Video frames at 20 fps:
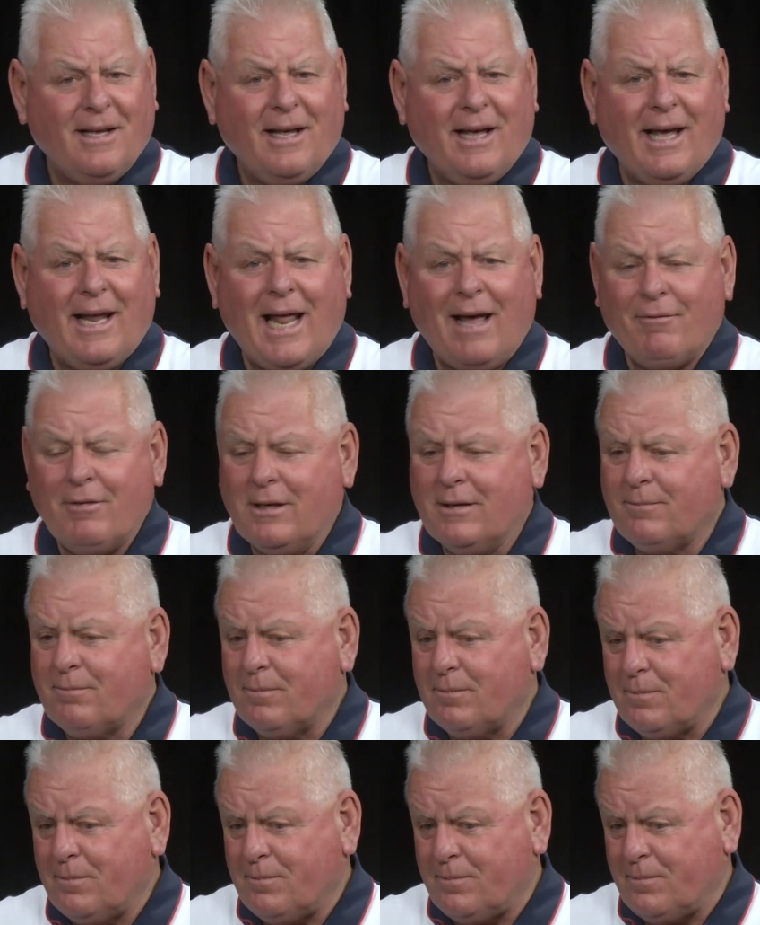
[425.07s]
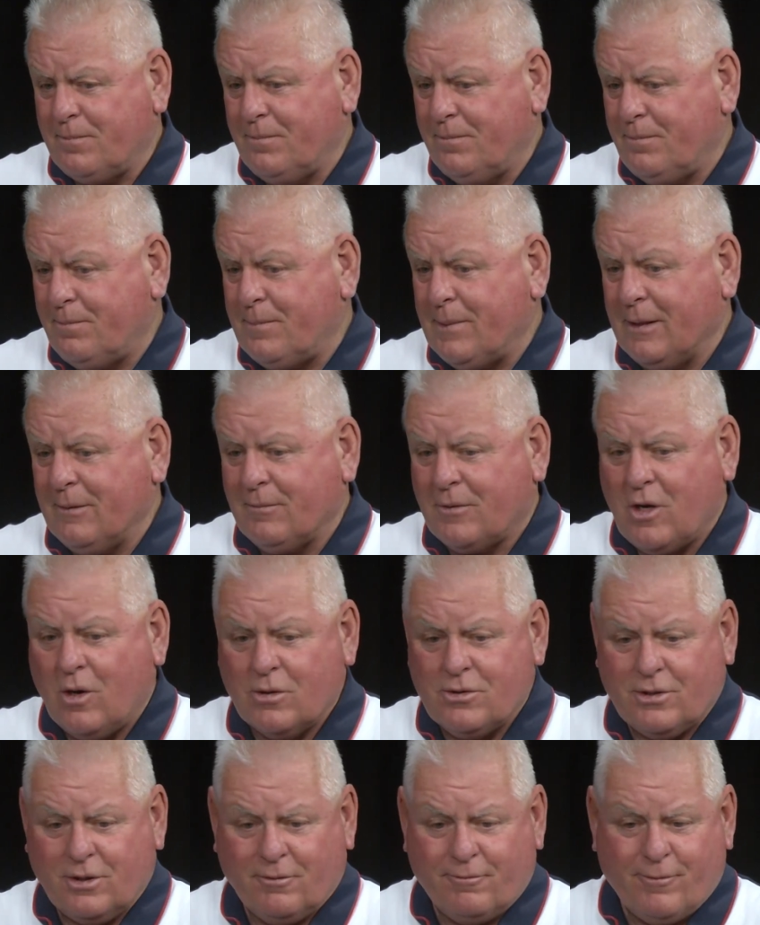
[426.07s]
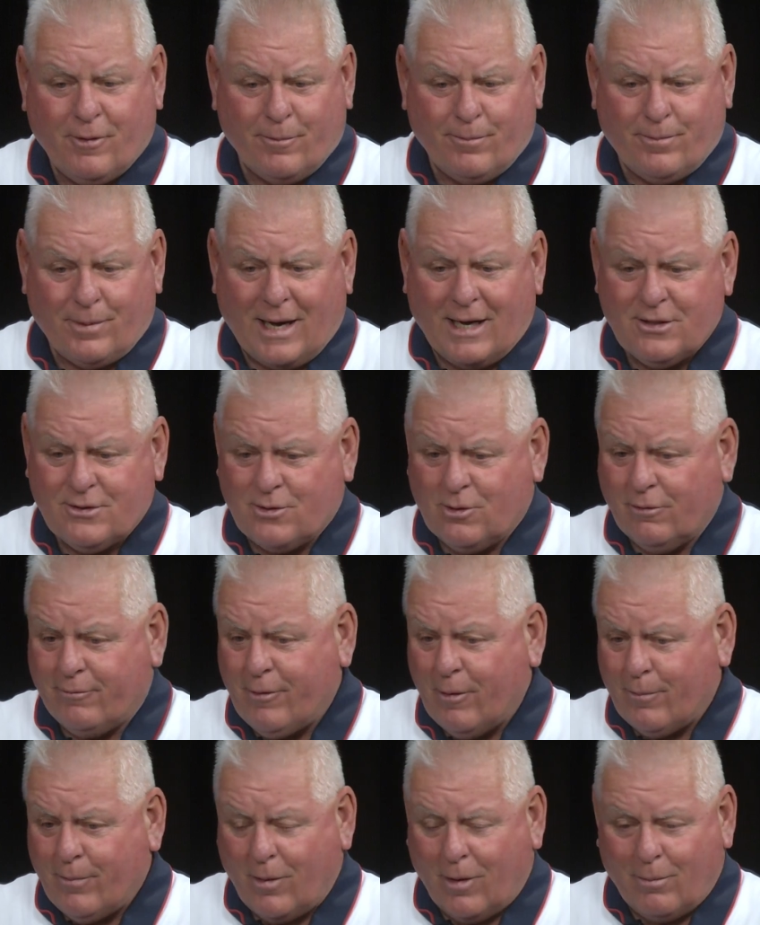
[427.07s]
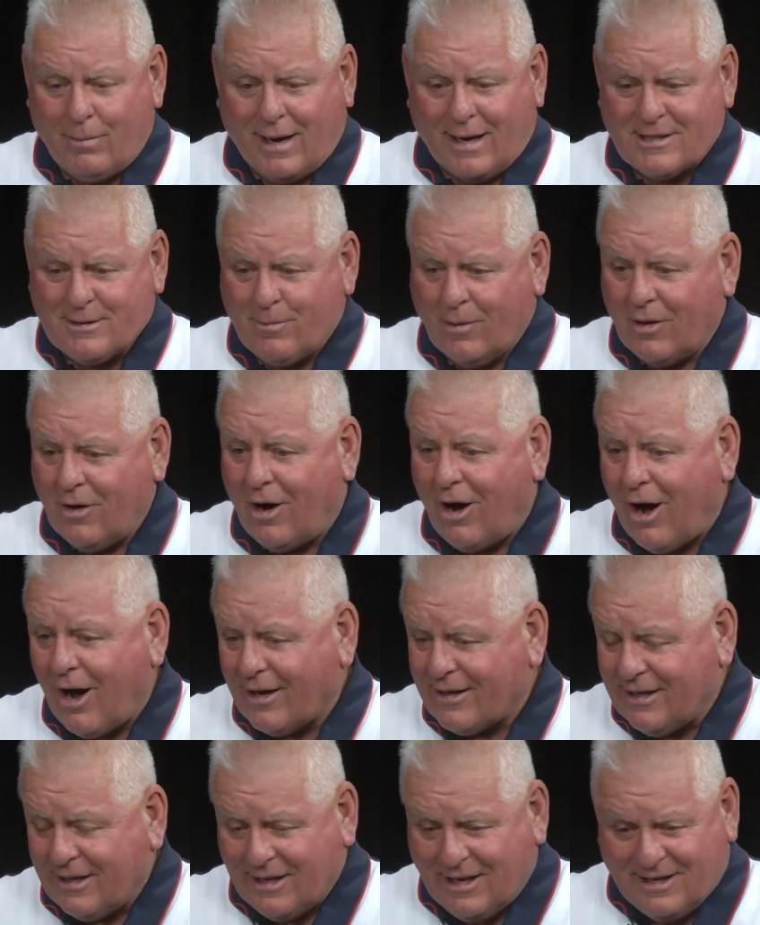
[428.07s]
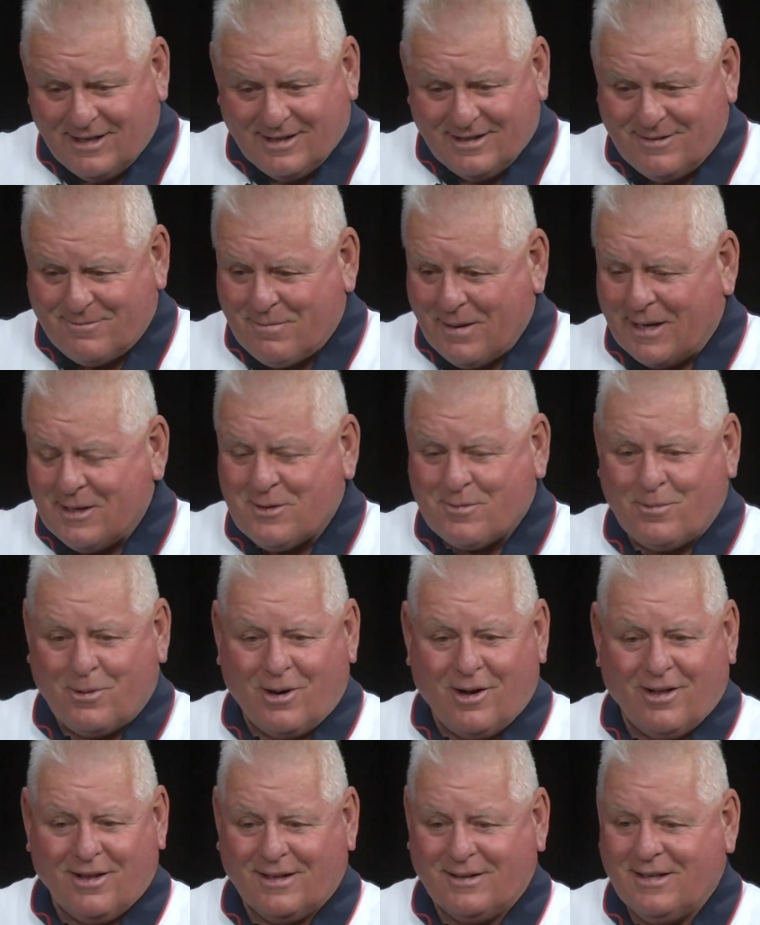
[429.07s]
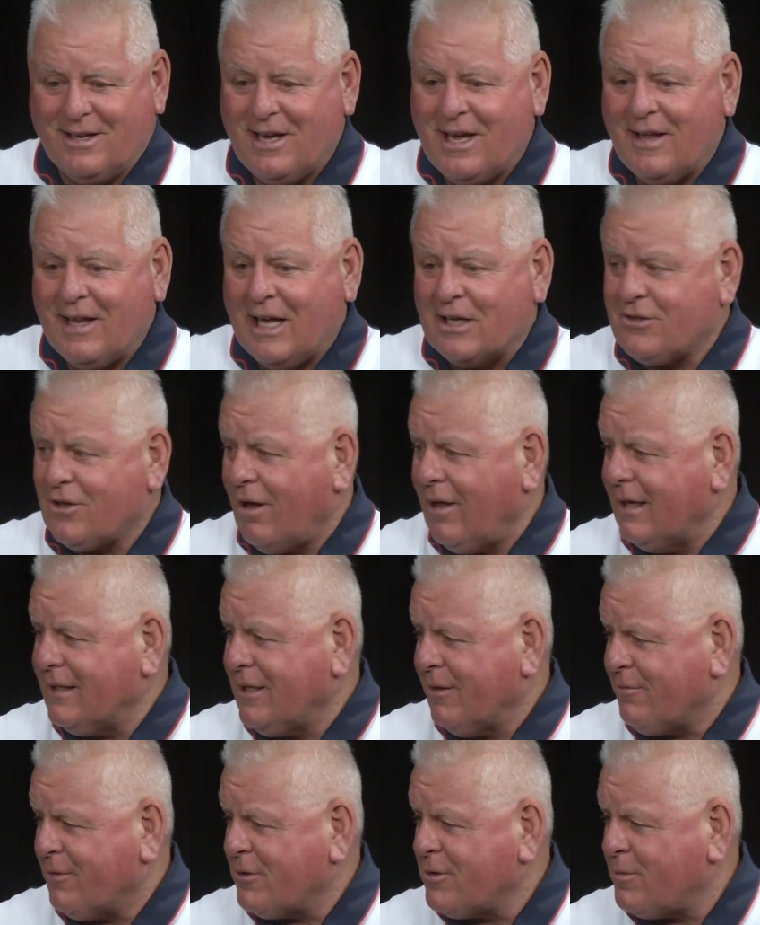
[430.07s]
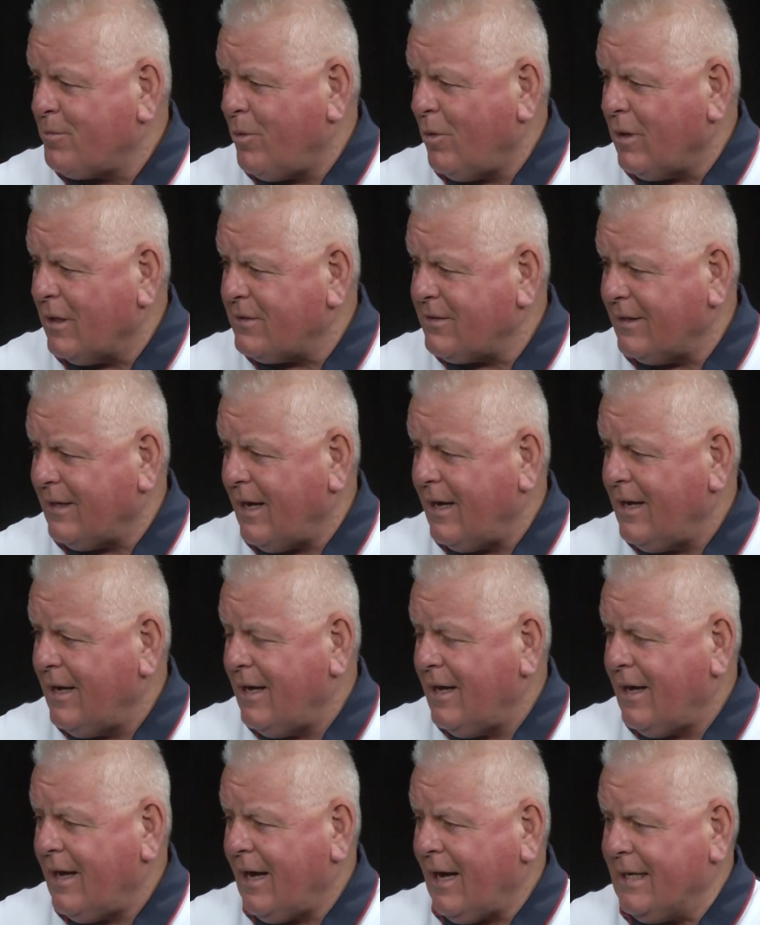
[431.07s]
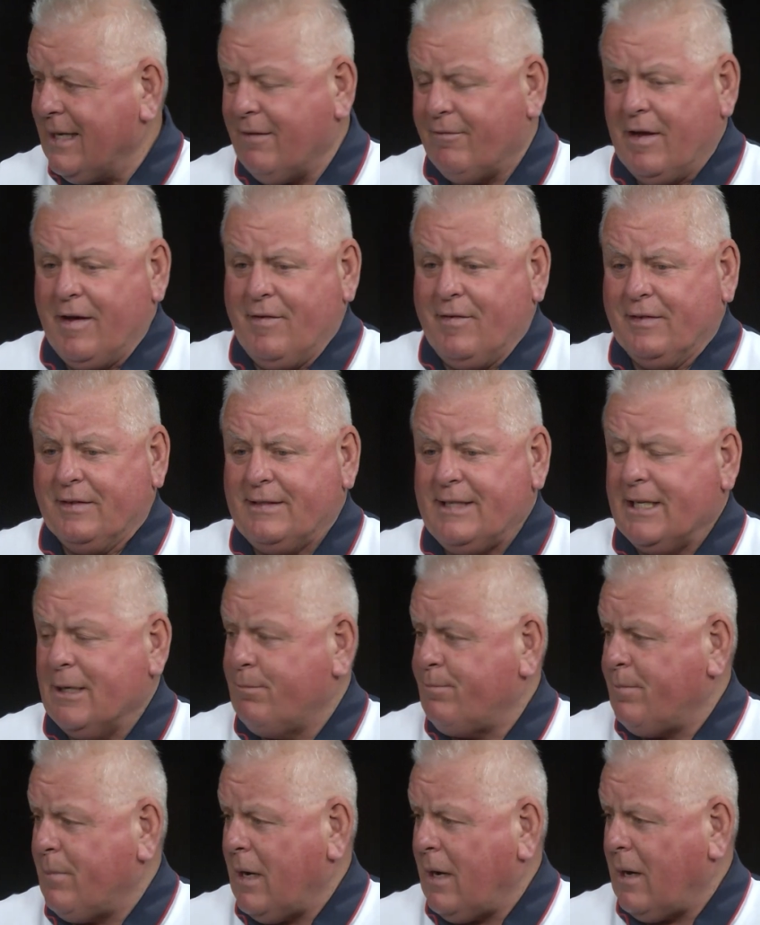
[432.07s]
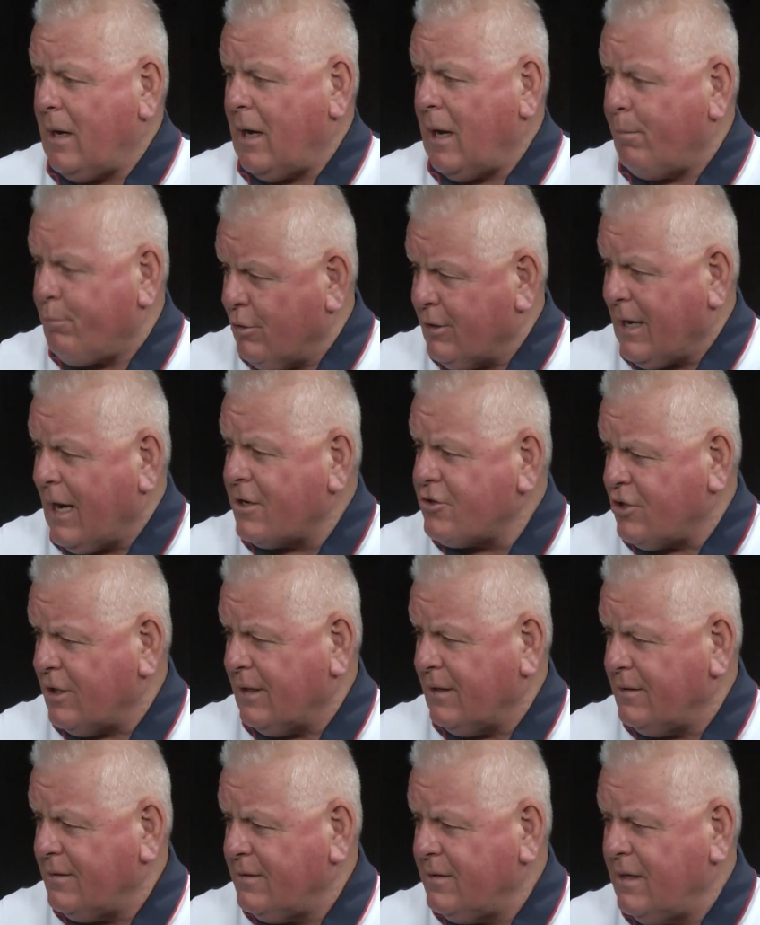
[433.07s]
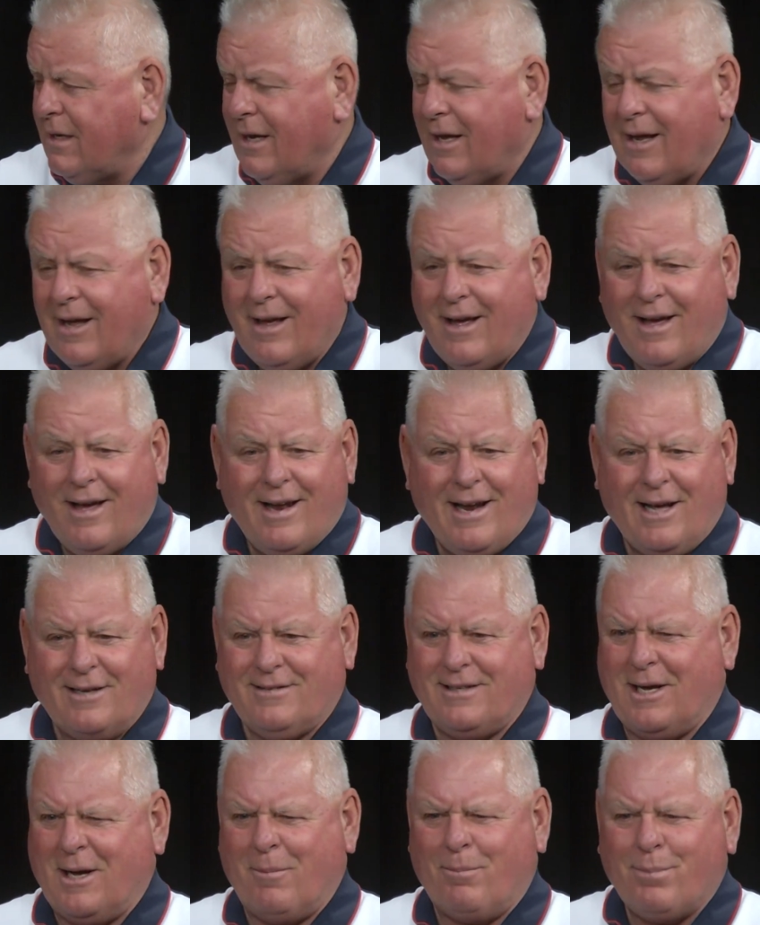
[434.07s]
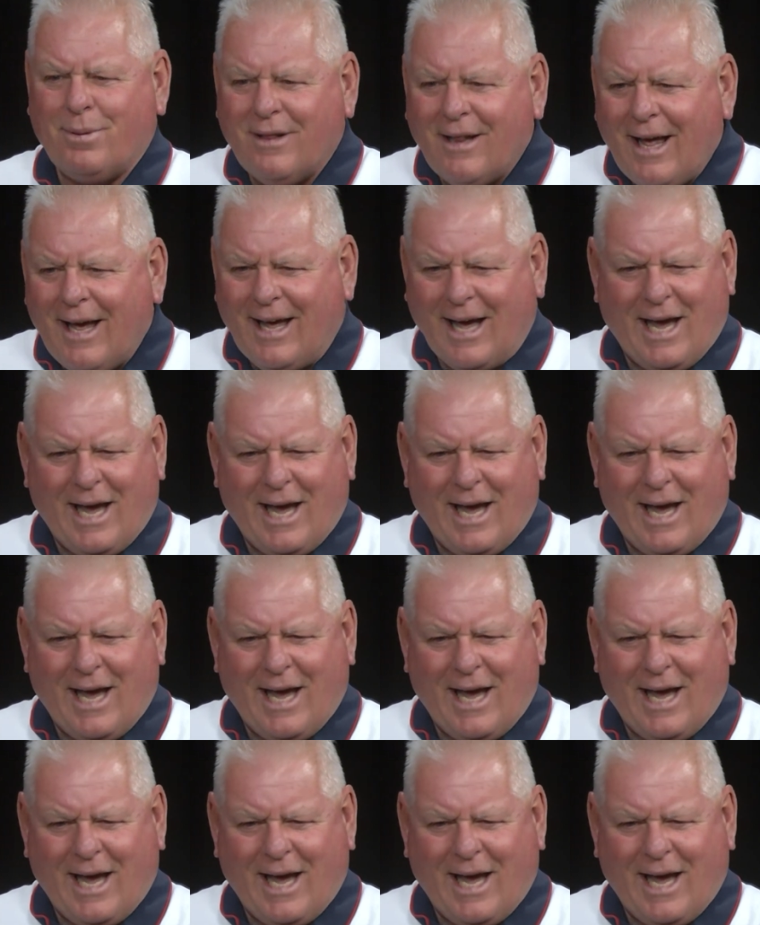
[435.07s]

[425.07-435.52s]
And having been coaching high school football, basketball, hockey, and baseball, and that's all I did for sports, and I'd never even seen a production. And I was like, a play?